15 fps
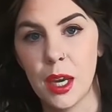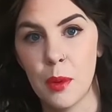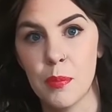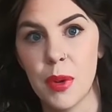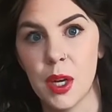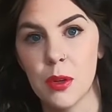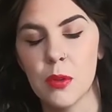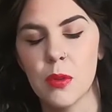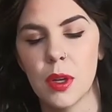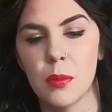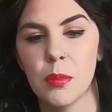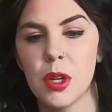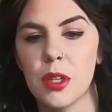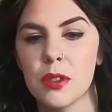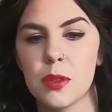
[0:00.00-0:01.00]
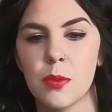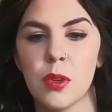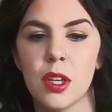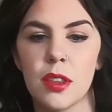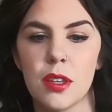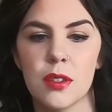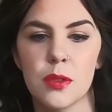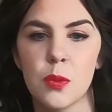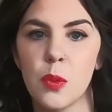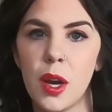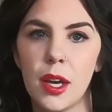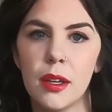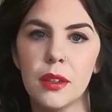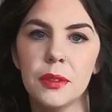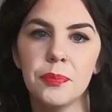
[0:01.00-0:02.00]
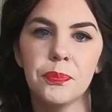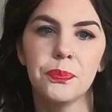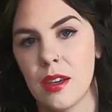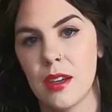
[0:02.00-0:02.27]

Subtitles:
about 1 ball's worth as well.